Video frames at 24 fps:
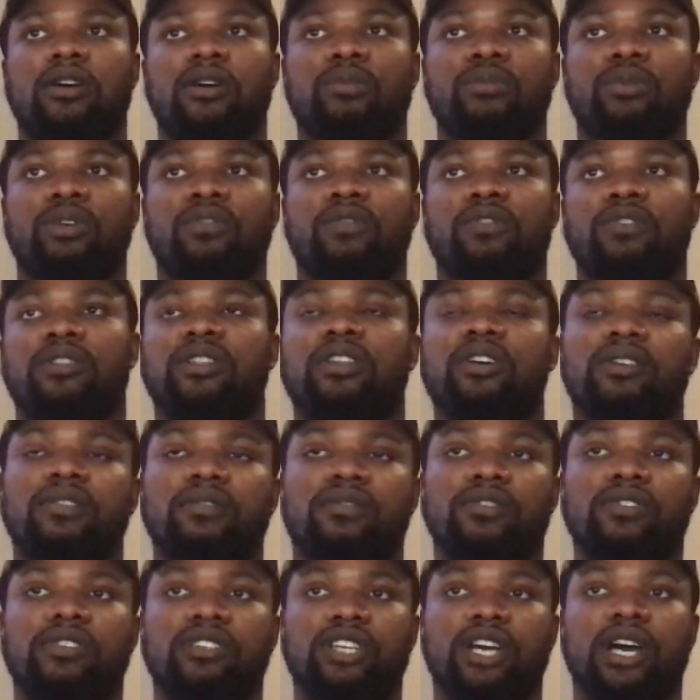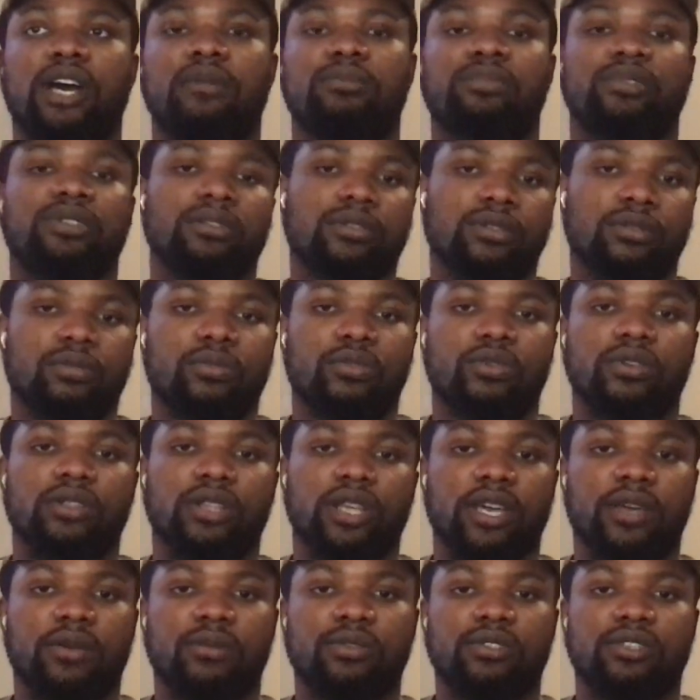if you're looking for jobs, the more
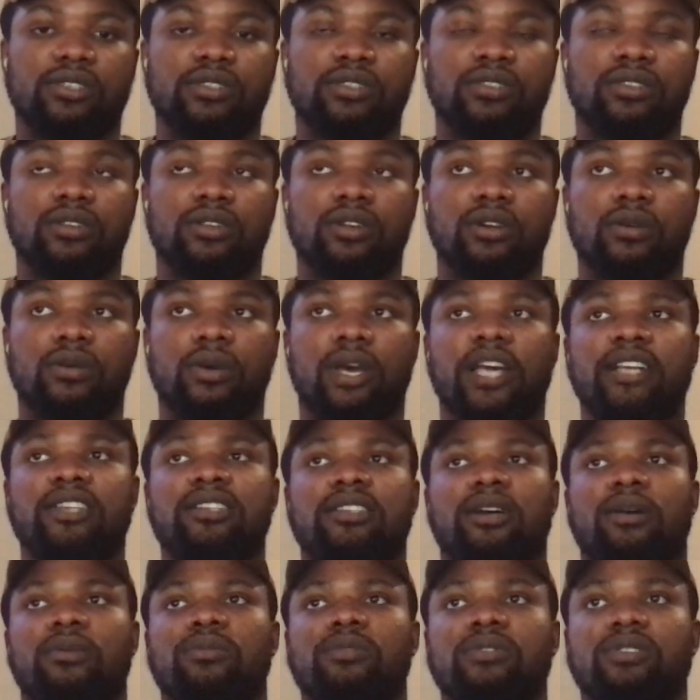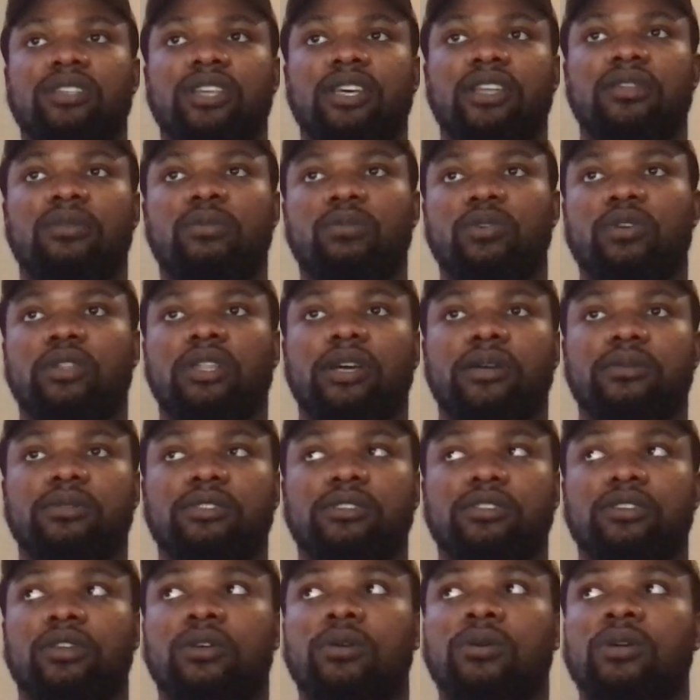languages you know, actually, I won't say the more languages
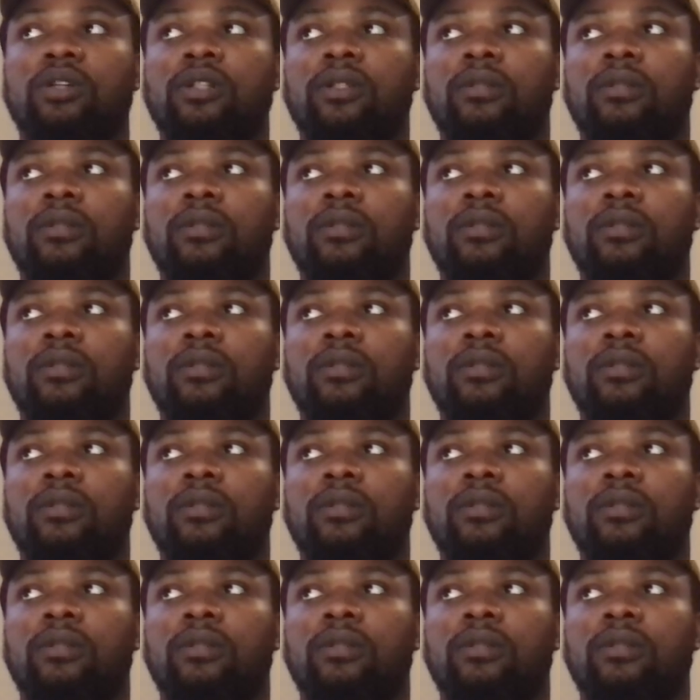you know,